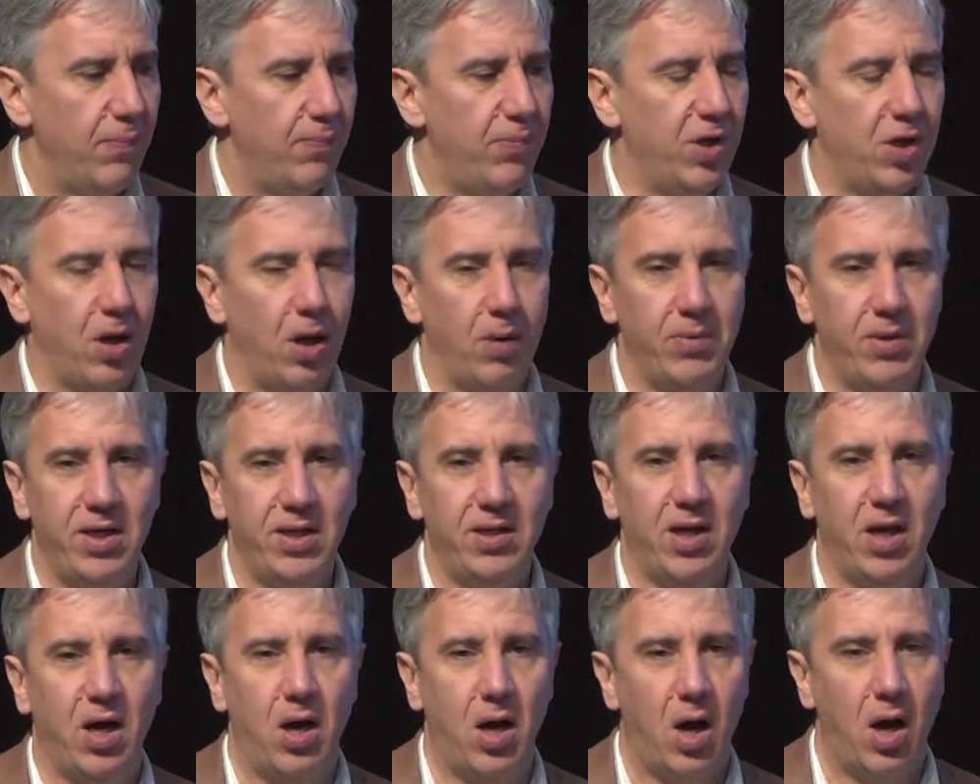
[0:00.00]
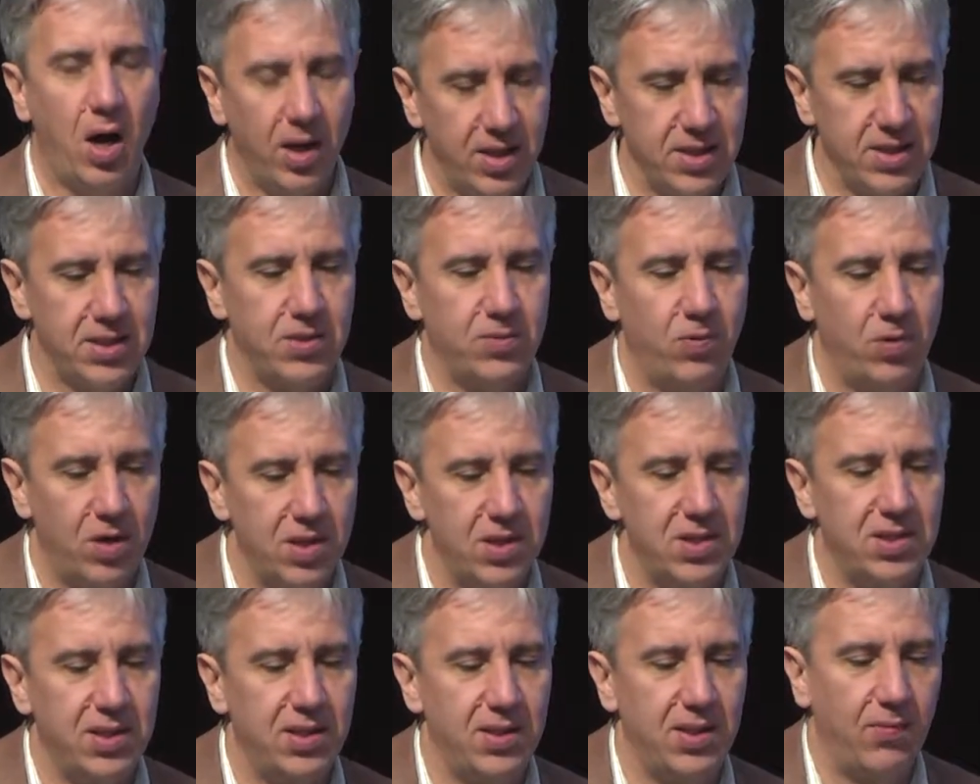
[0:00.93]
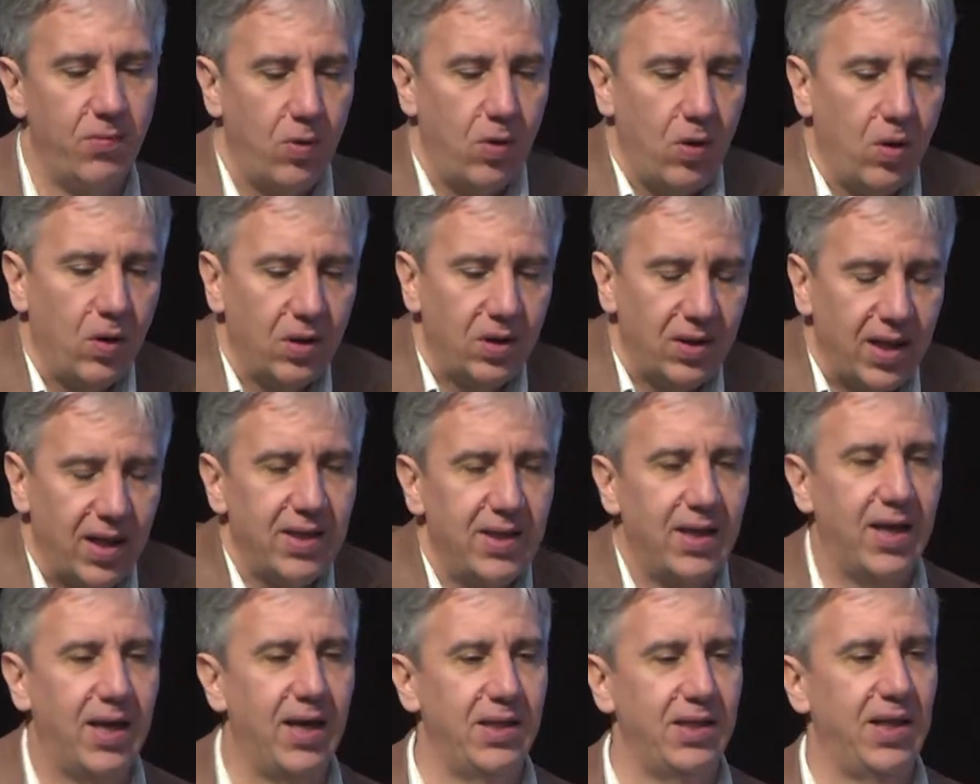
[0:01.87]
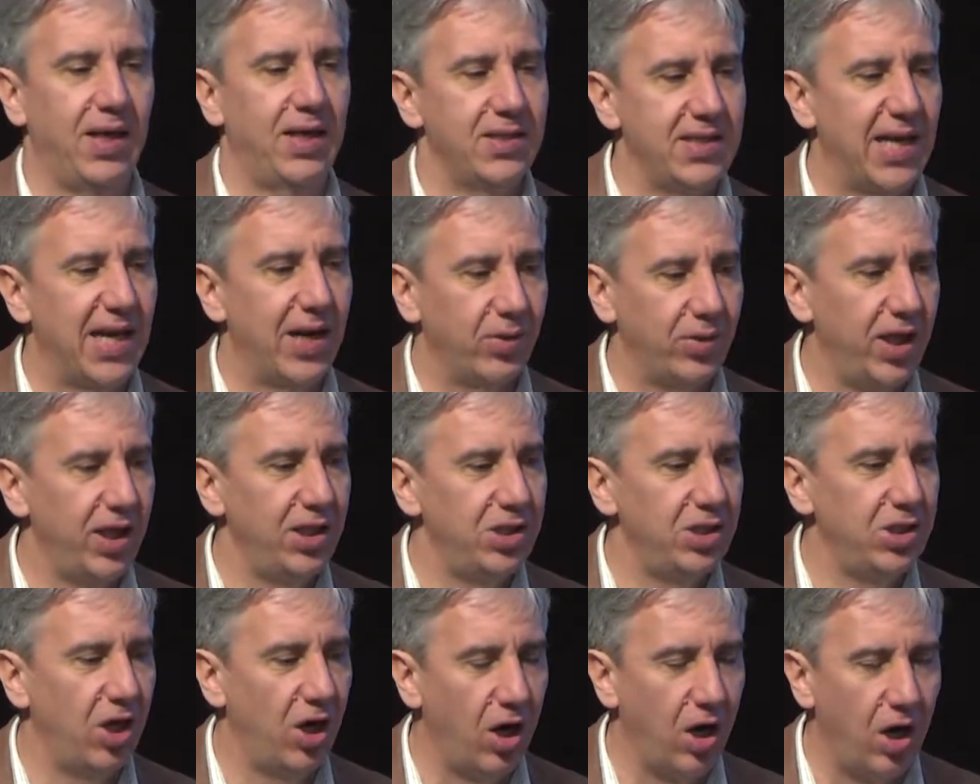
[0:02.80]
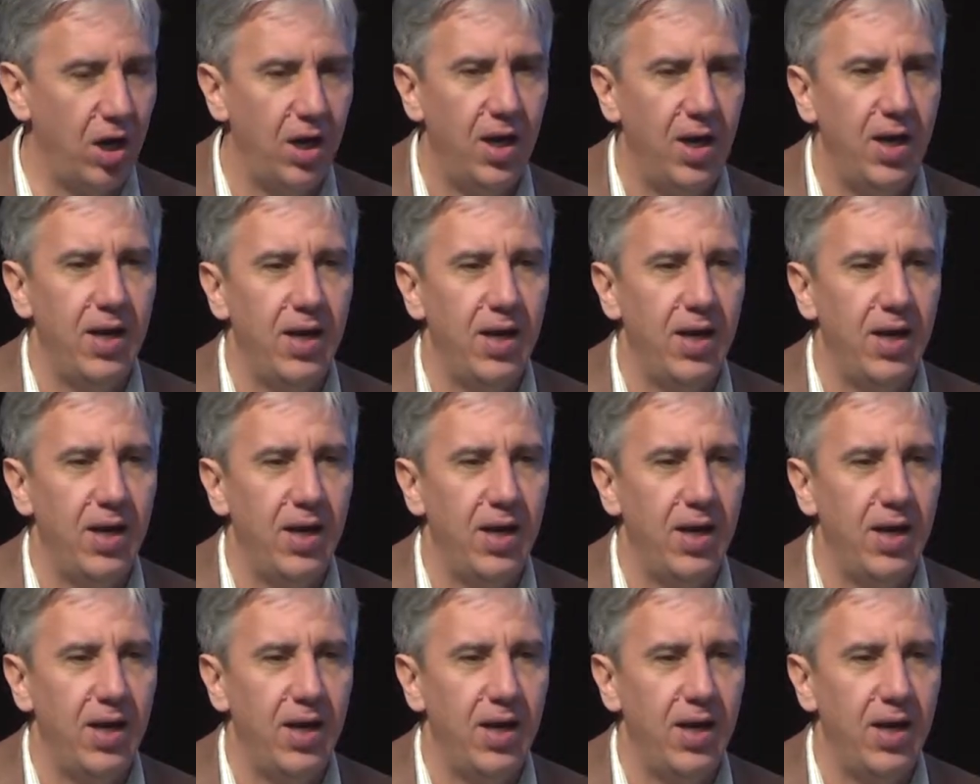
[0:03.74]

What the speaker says: becoming the highest ones in the world, and South Asia,